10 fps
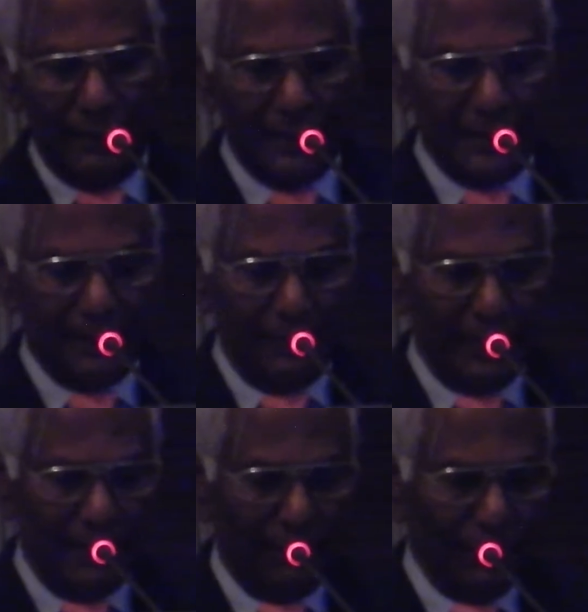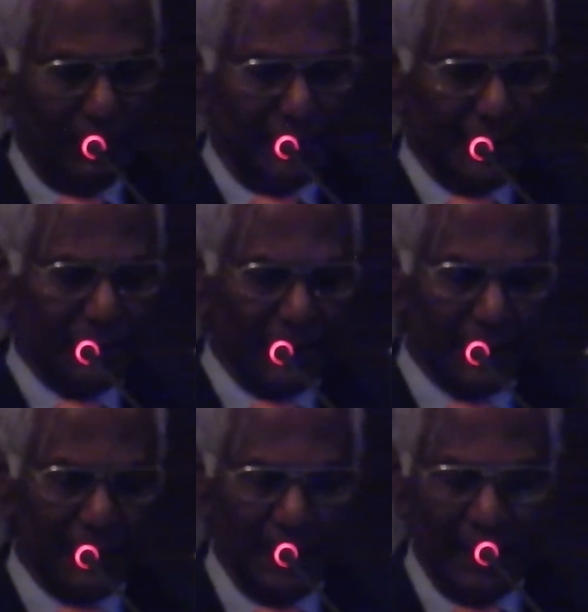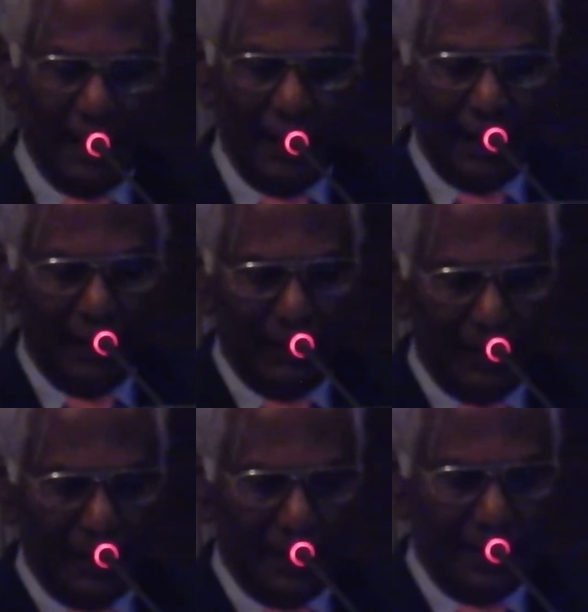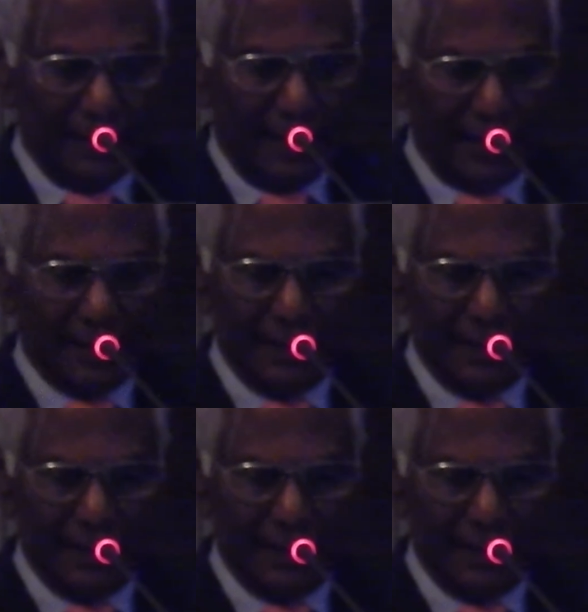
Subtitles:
I missed a very important aspect. Where is that?